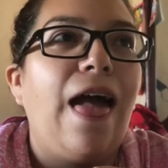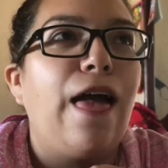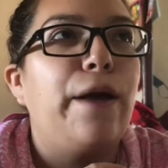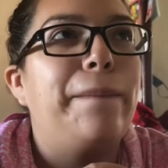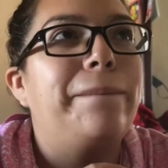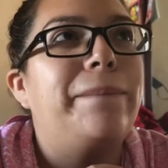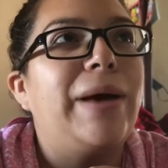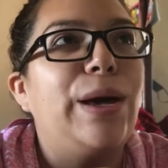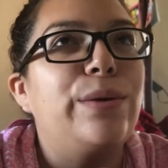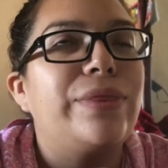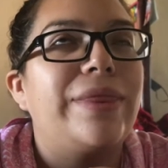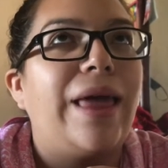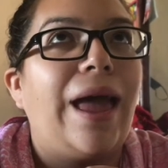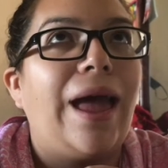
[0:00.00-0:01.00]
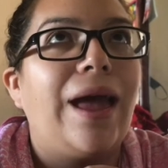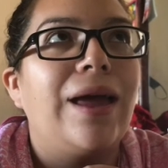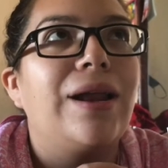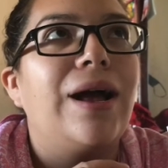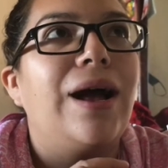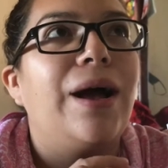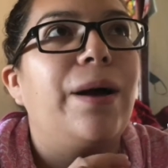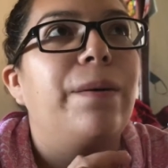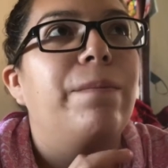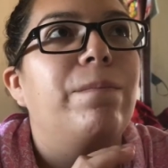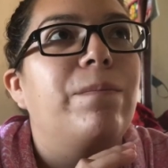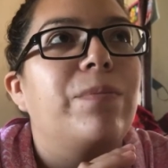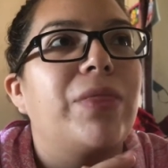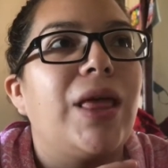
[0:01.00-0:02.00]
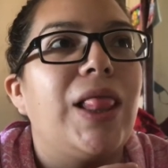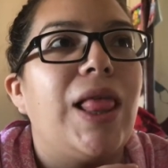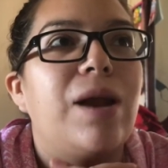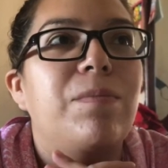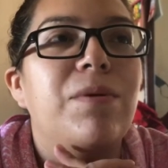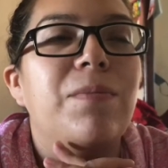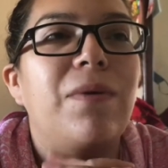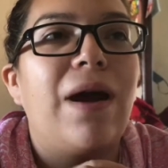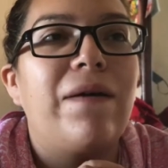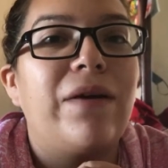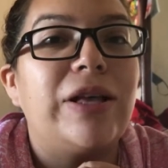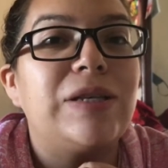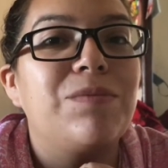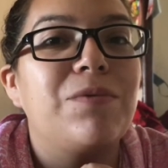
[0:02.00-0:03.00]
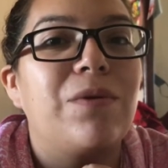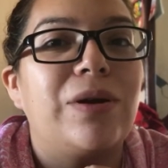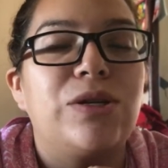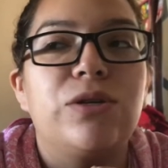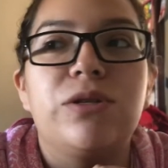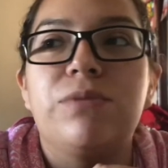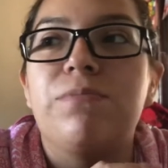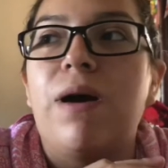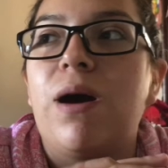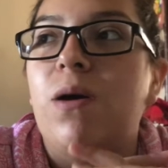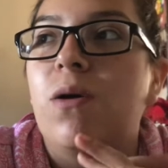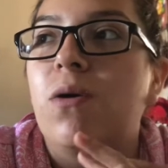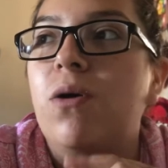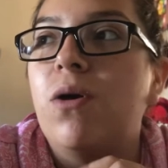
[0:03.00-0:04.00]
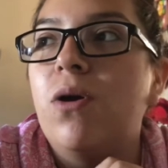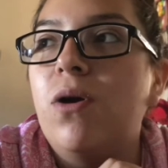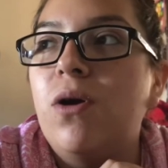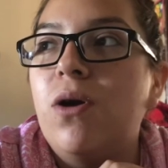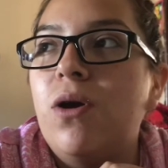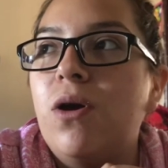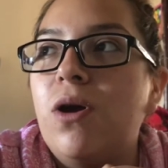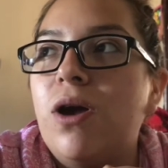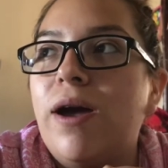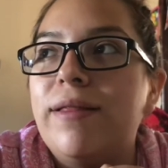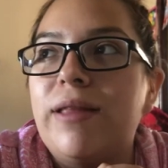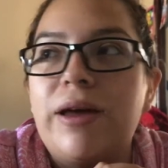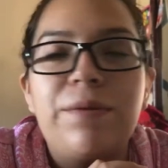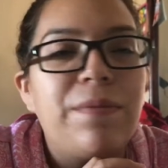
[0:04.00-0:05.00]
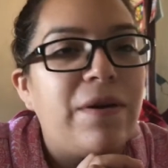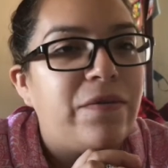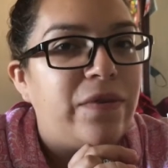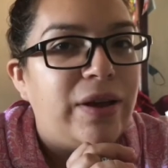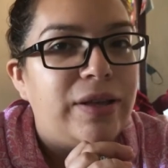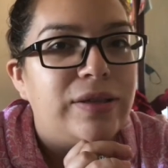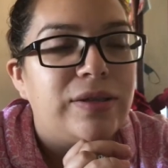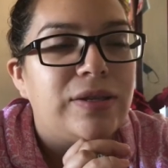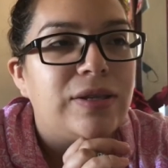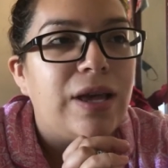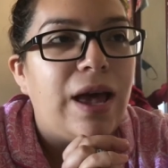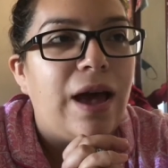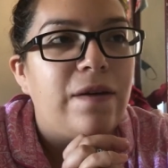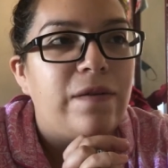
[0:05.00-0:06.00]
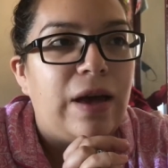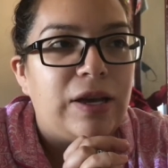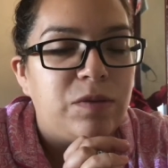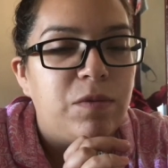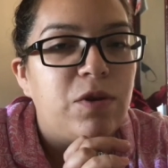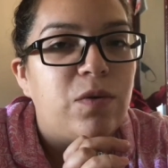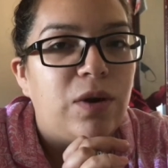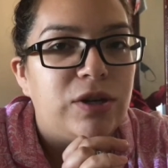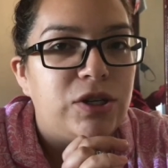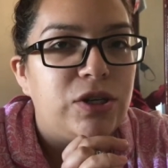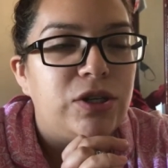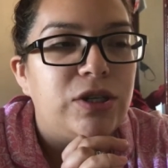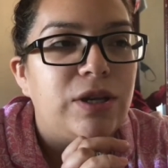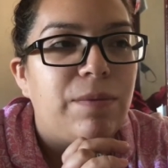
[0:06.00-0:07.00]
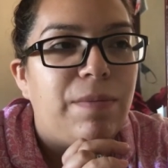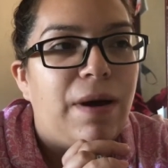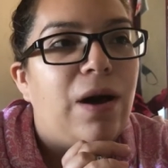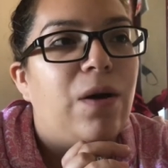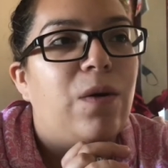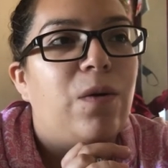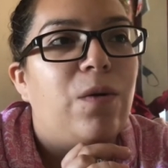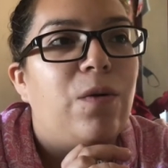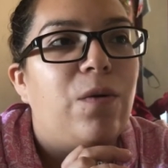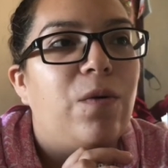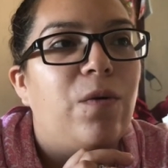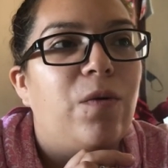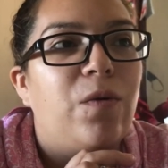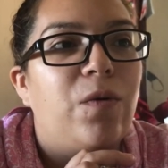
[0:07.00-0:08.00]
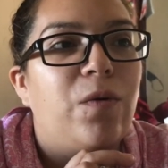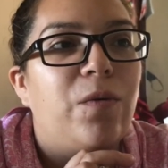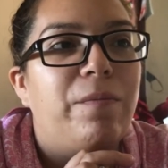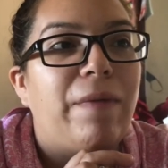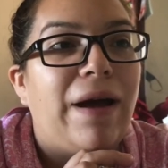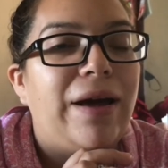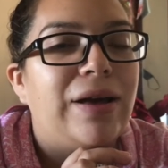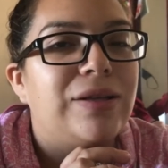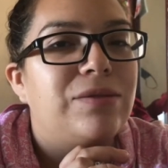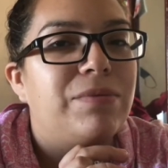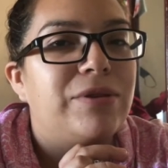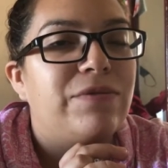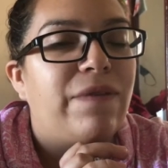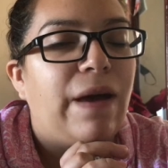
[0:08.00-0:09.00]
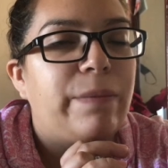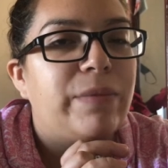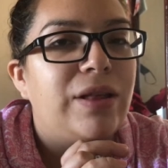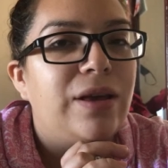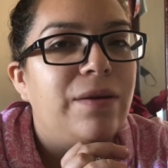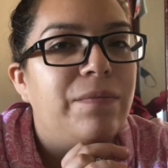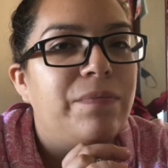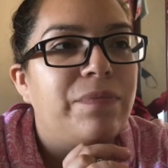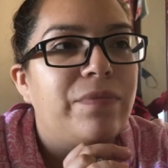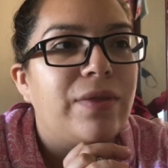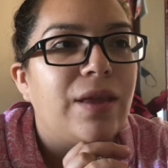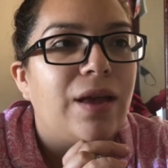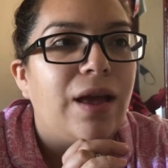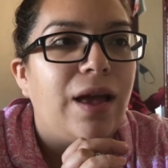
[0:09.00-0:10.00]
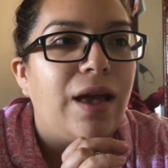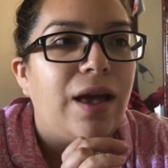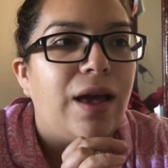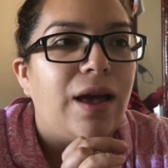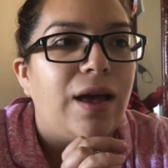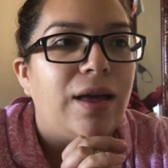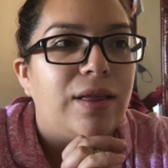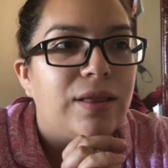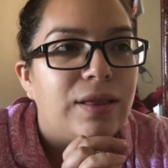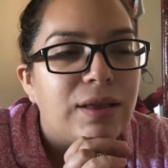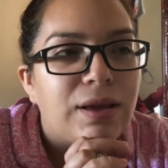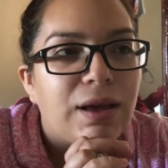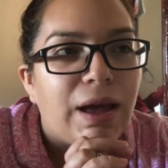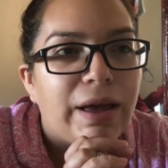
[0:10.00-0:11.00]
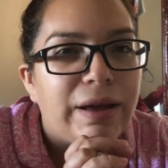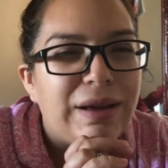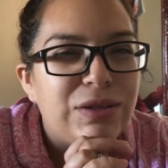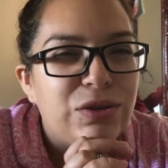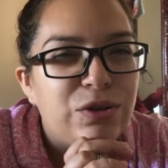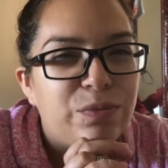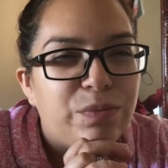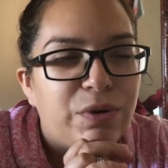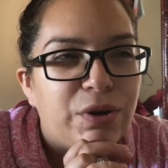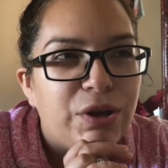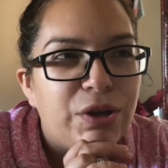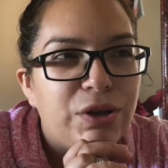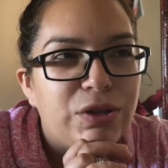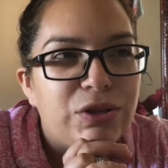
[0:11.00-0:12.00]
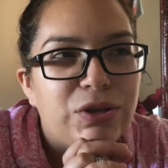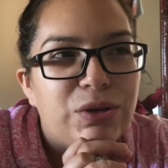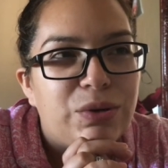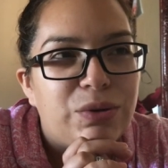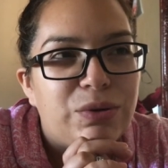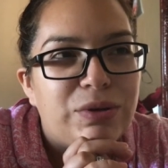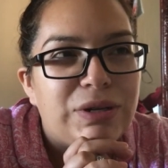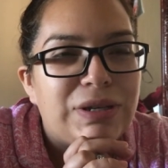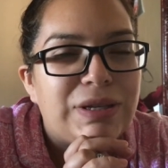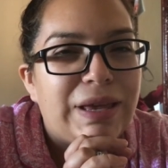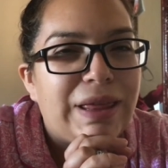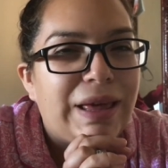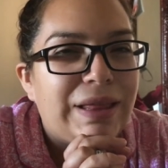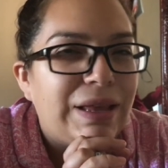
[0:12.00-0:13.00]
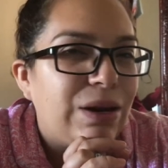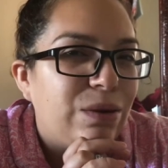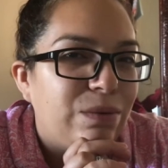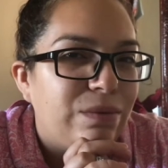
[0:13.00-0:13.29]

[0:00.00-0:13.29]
about that, a lot of people have asked me questions about, a lot of my friends have asked me questions about my husband's family, and I got to the point to just say that they're